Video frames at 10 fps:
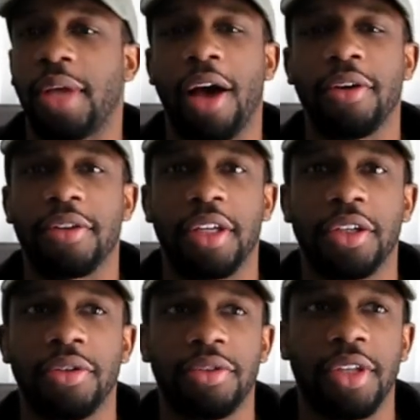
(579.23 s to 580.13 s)
I don't even
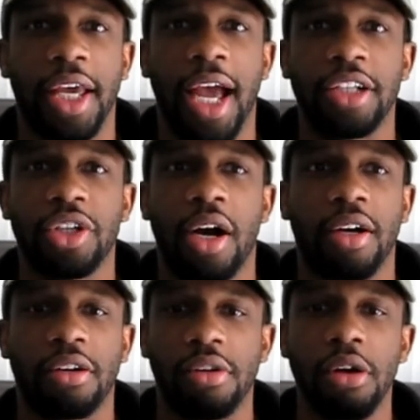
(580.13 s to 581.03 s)
think they got
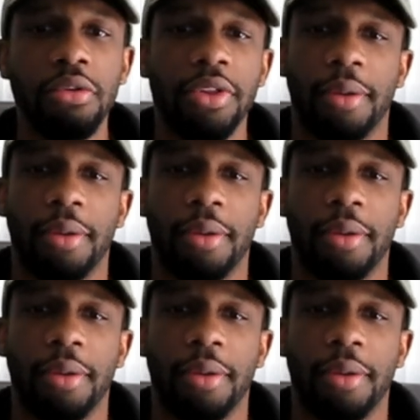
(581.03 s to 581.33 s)
y'all clothes.